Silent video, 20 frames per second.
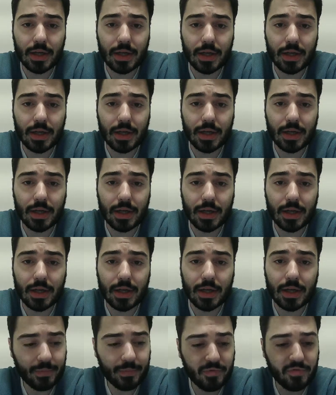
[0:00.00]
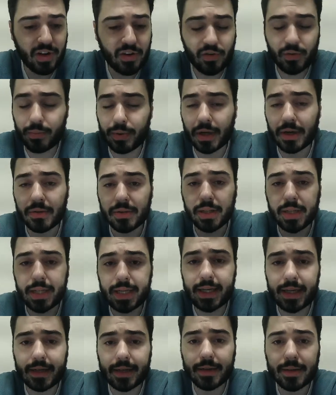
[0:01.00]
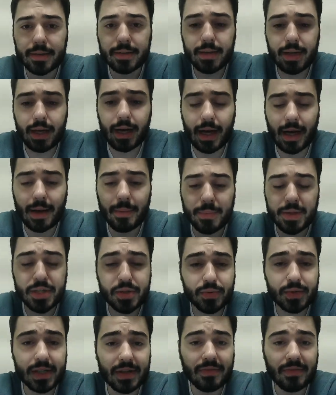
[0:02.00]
player in the league. This was